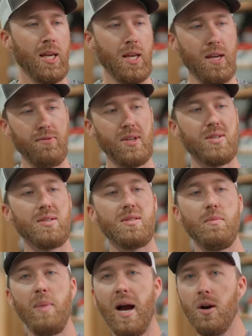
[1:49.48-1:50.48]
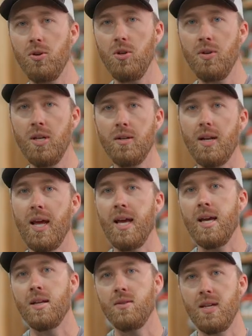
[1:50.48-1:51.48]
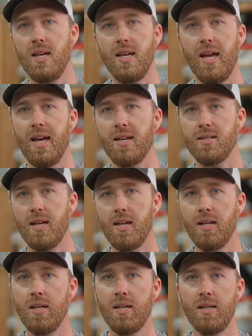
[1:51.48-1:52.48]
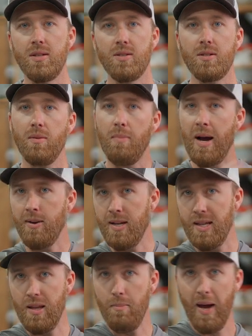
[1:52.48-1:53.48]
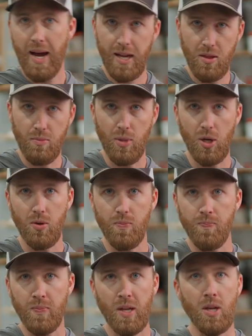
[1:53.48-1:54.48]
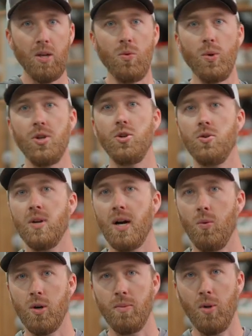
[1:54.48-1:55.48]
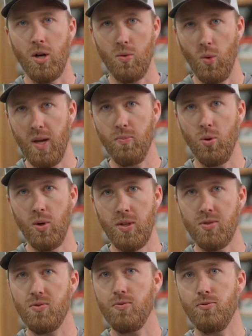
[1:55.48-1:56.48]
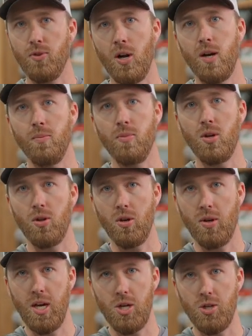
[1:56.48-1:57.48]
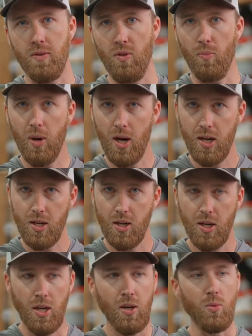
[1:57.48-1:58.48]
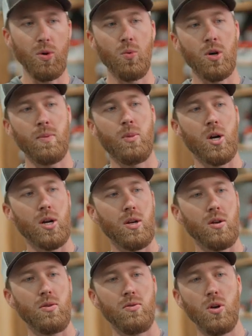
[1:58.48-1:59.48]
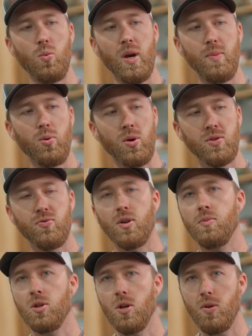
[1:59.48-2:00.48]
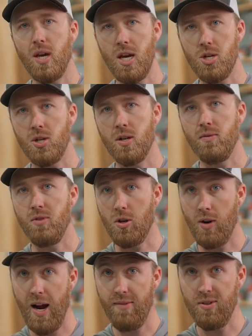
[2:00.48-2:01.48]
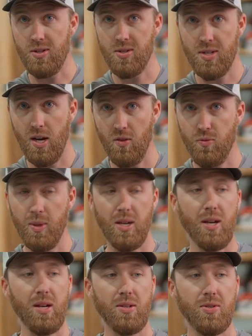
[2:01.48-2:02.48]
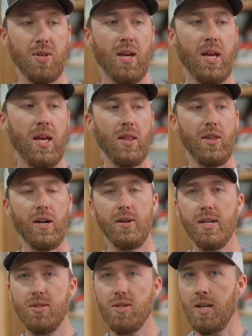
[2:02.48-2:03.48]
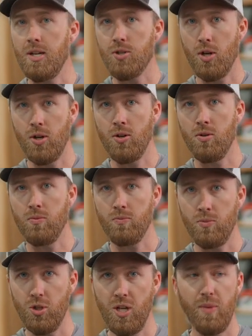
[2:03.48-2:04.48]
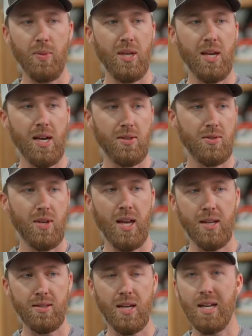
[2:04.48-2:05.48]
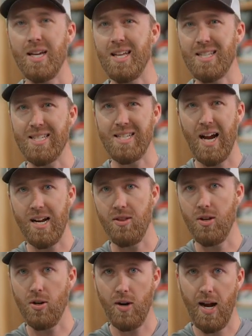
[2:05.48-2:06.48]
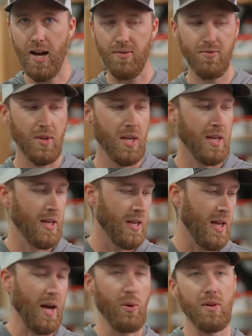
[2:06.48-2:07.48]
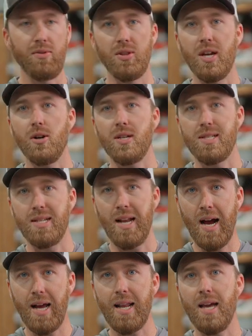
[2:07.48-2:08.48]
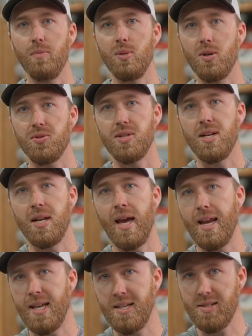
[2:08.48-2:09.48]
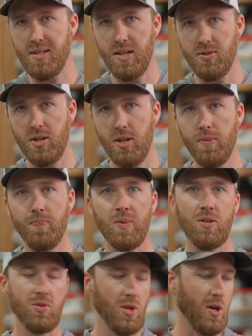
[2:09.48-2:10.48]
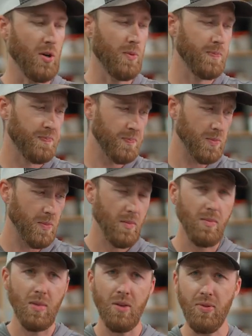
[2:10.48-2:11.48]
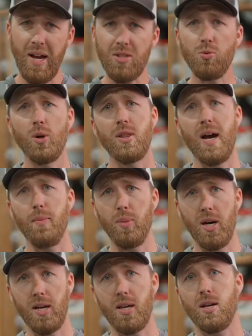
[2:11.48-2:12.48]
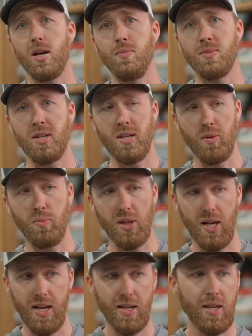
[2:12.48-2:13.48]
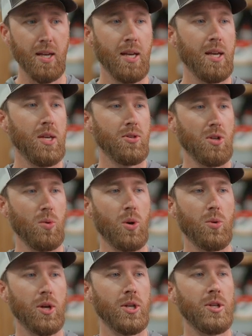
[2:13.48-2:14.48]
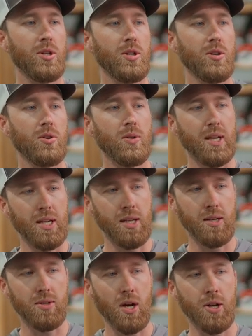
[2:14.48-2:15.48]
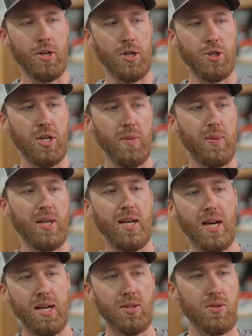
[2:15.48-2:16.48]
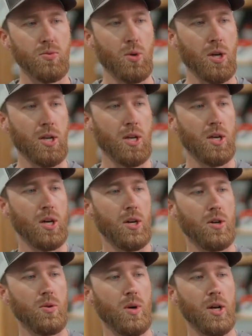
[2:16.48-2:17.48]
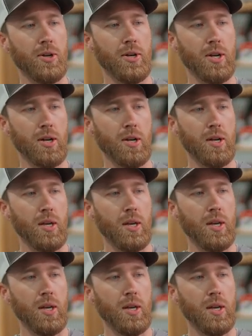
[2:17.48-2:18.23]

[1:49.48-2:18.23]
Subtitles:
if this is the bow unit and the antenna is mounted at the back of the boat, we do not want to mark waypoints from the location of the puck. We want to mark the waypoints from the location of the graph itself, because there is an internal GPS antenna inside of the graph. However, there is not a built-in heading sensor, so that's where that puck comes into play. So what we're gonna do is, under GPS, we're gonna go under